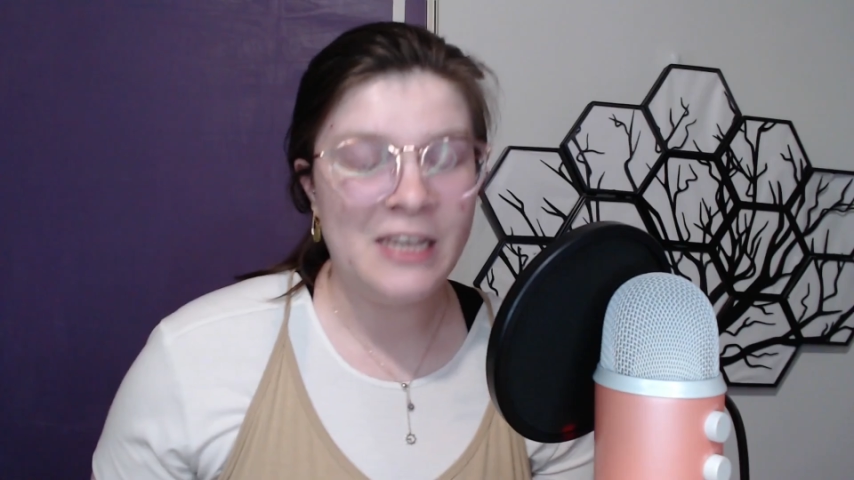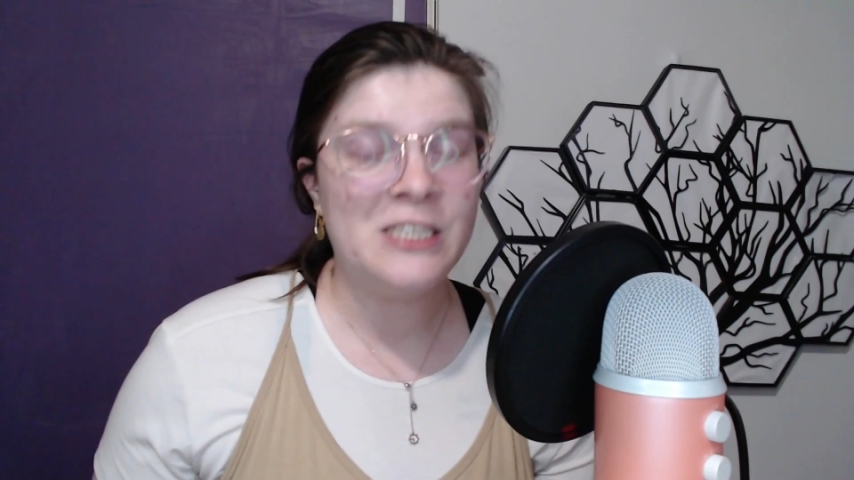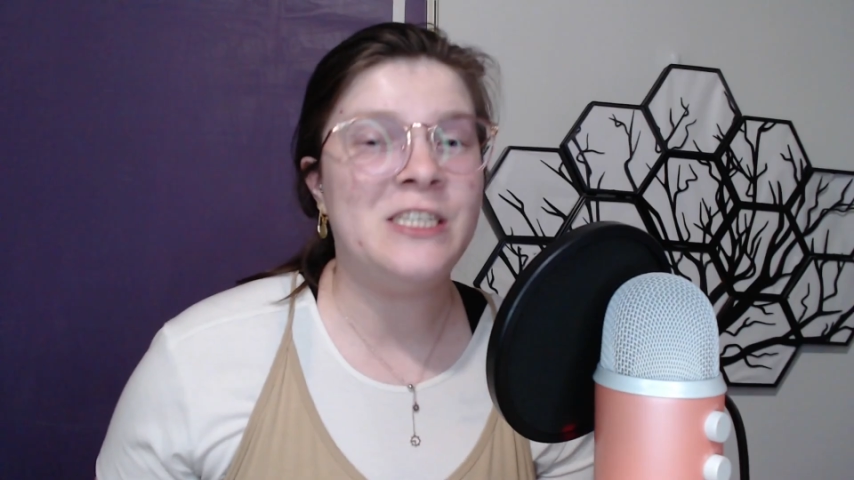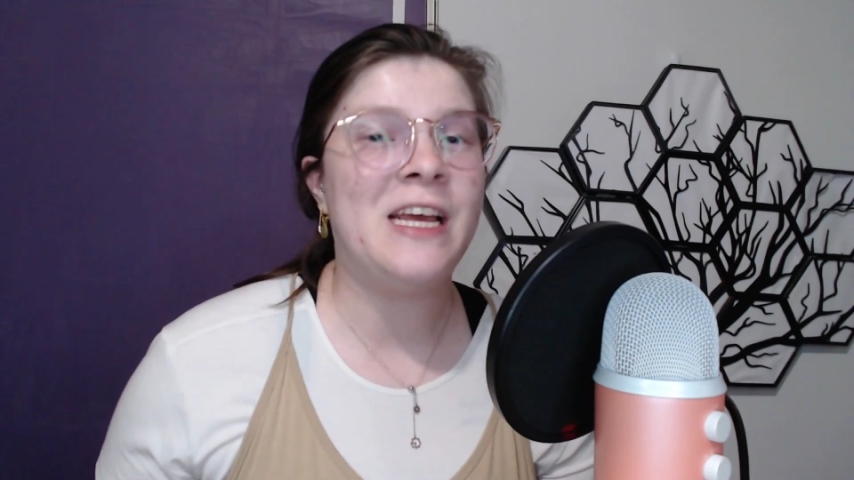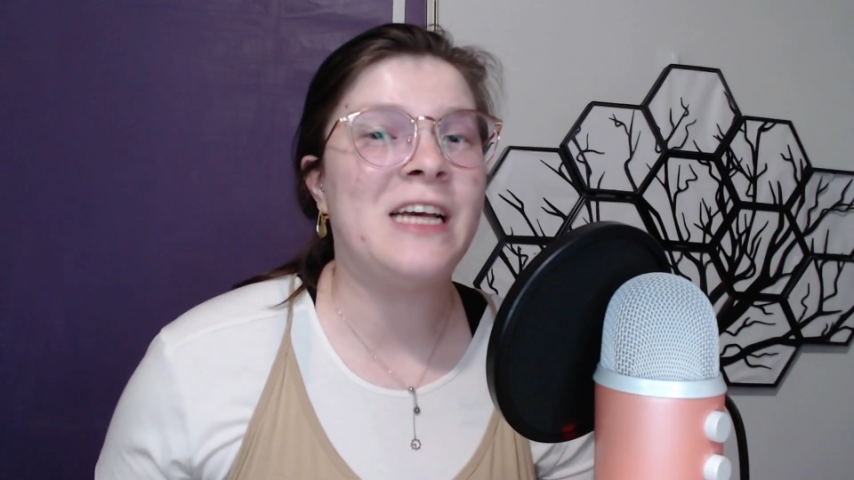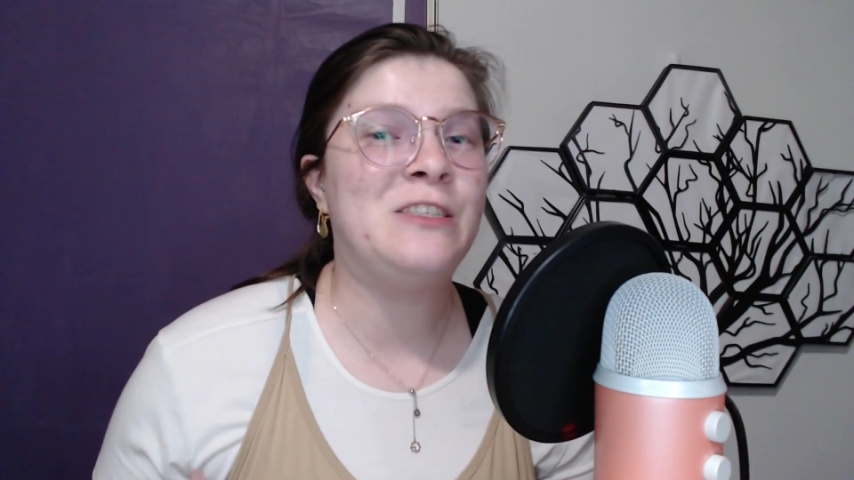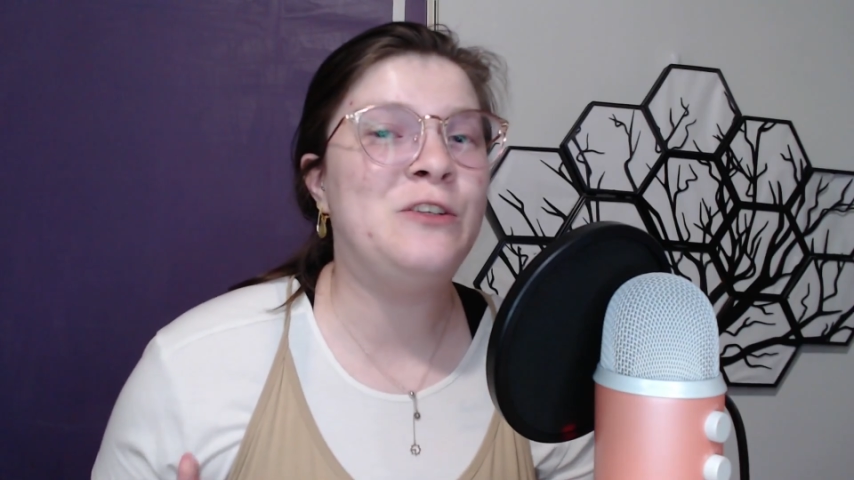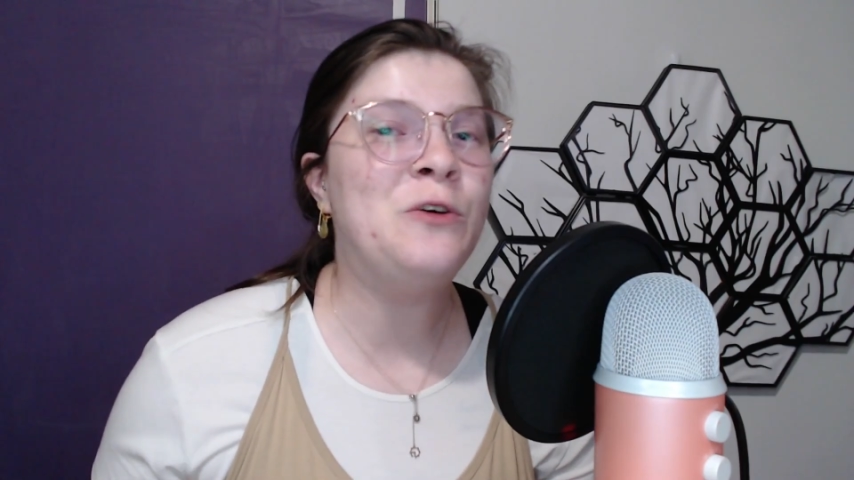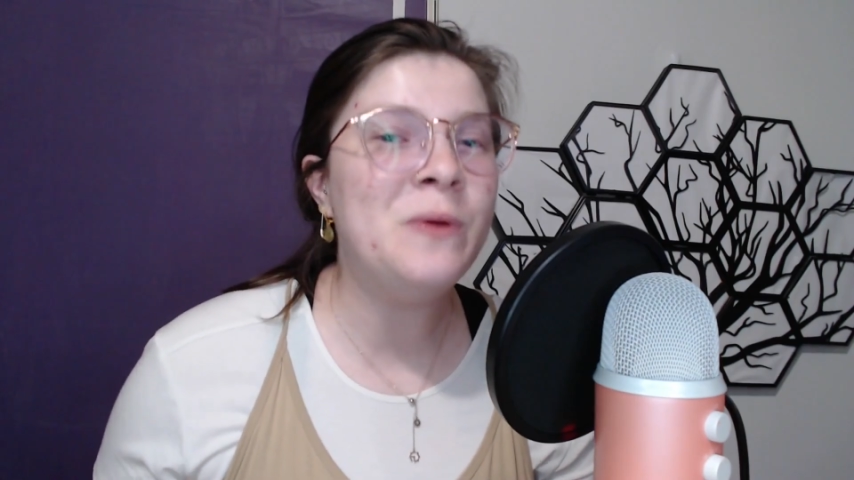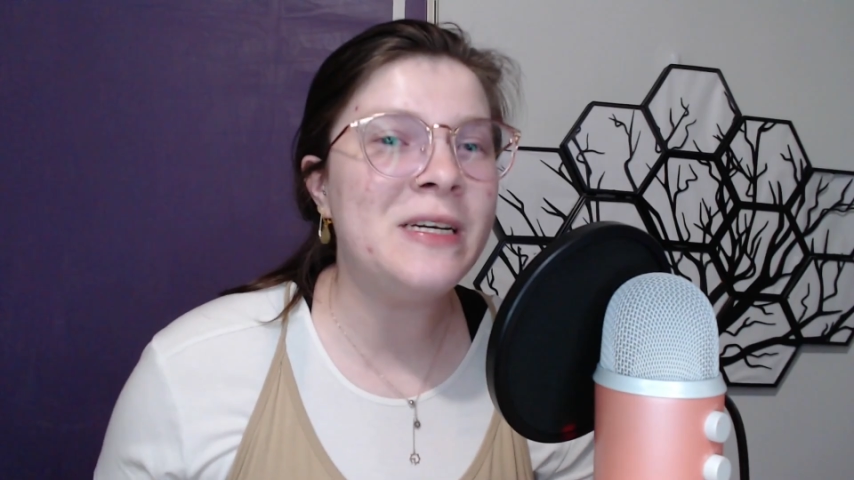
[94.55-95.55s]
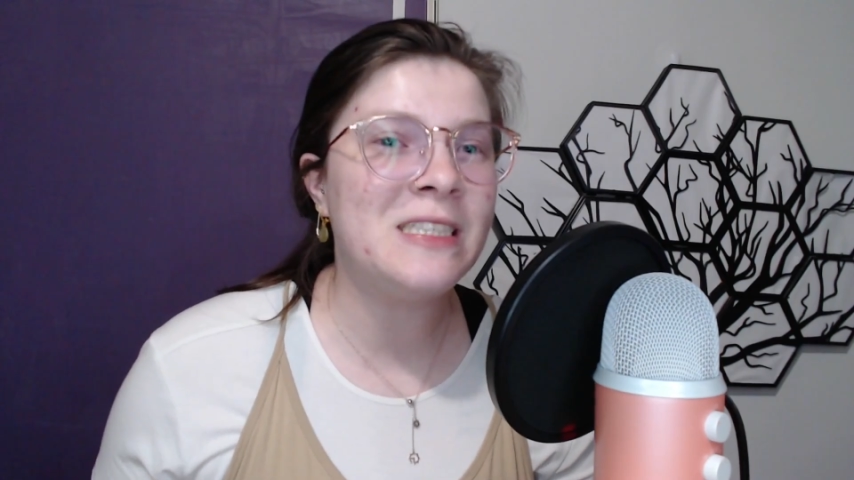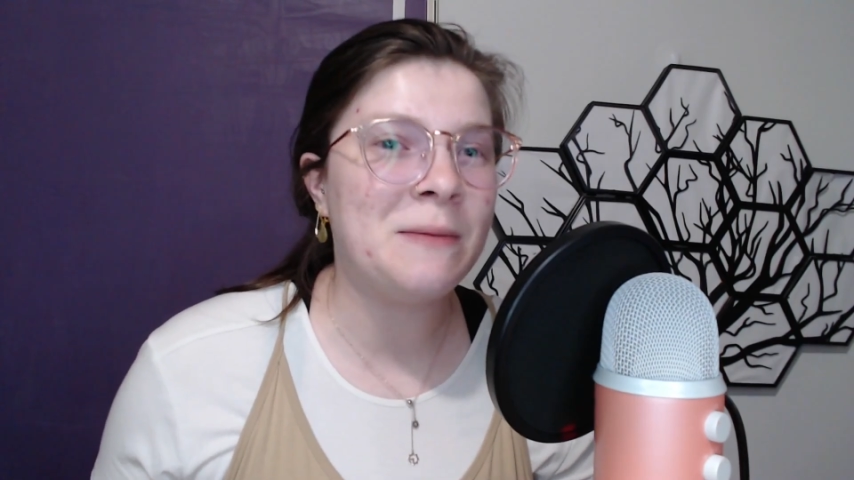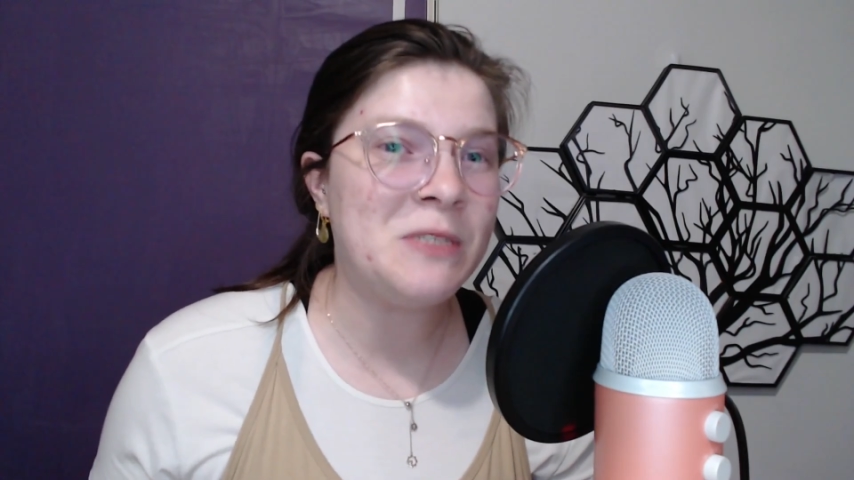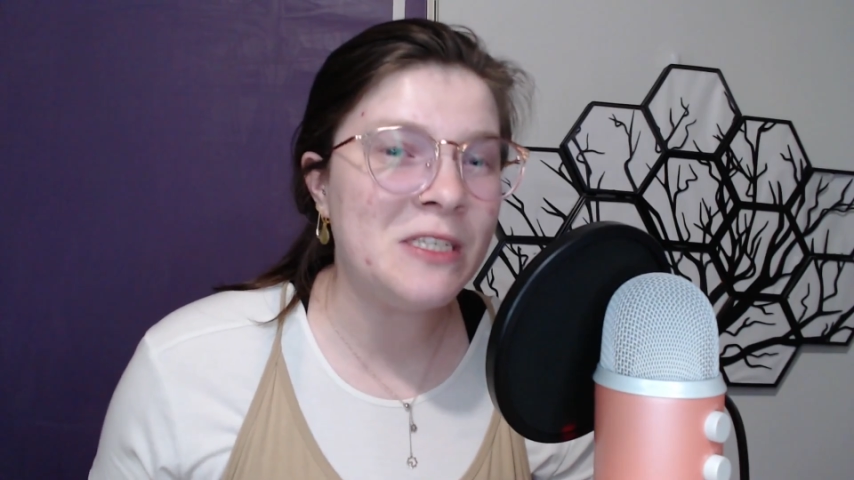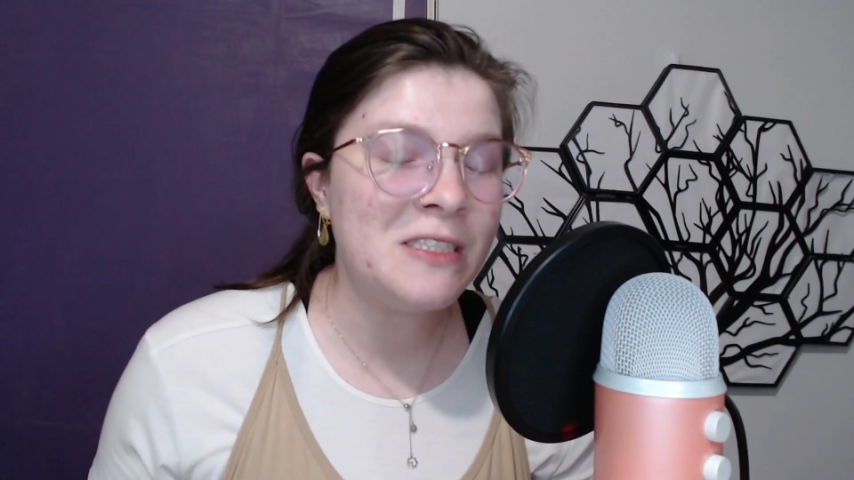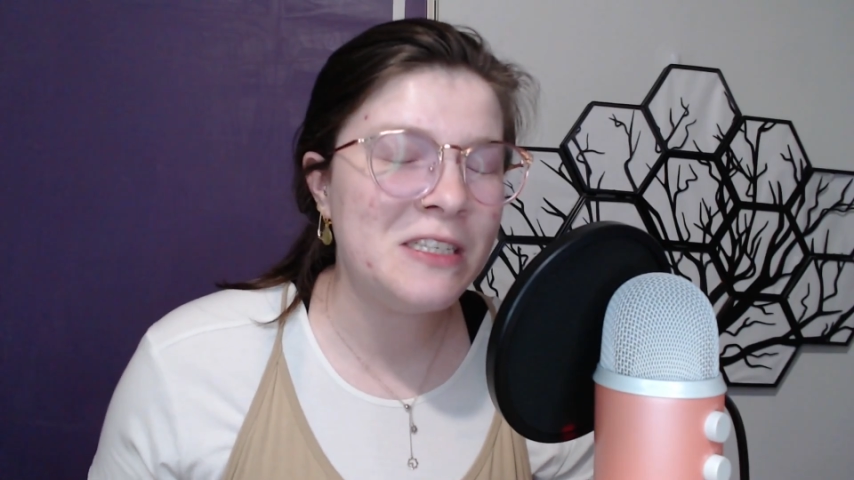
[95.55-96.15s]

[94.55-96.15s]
She has 2 exceptions